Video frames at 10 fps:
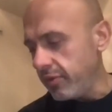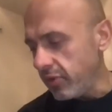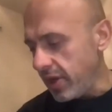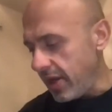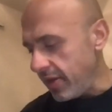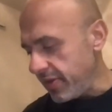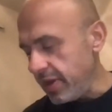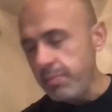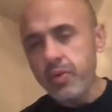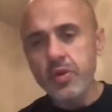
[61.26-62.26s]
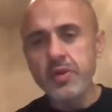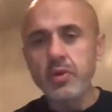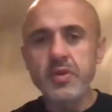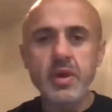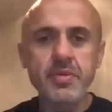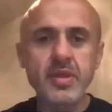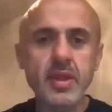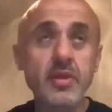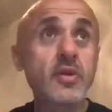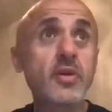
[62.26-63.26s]
to God as an impersonal
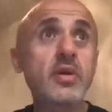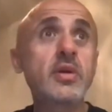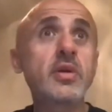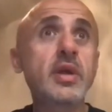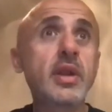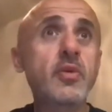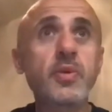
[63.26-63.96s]
substance that is